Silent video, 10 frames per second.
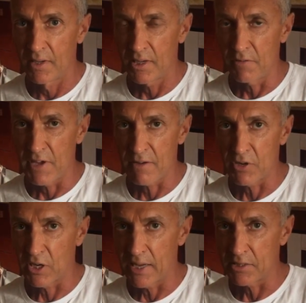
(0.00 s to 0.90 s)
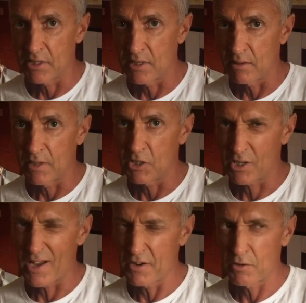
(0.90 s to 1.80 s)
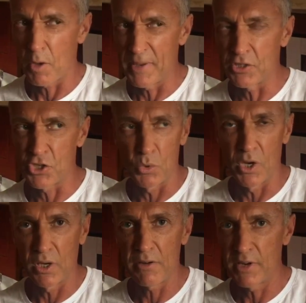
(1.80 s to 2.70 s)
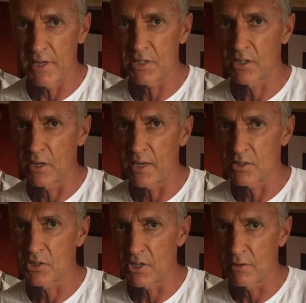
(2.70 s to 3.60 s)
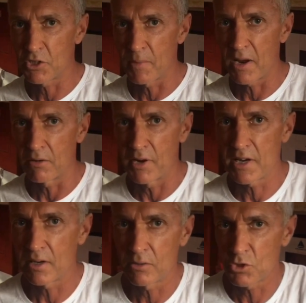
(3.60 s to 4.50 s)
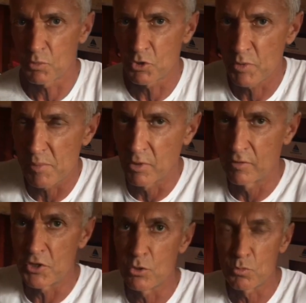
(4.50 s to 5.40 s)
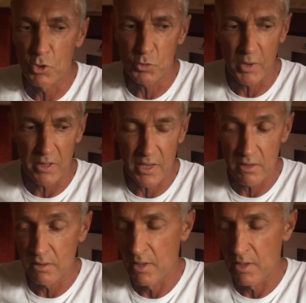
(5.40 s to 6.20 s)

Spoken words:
If you haven't collected it, it's kind of a bit too early, really, to collect a serious amount of rain. I don't suppose people have used much by then.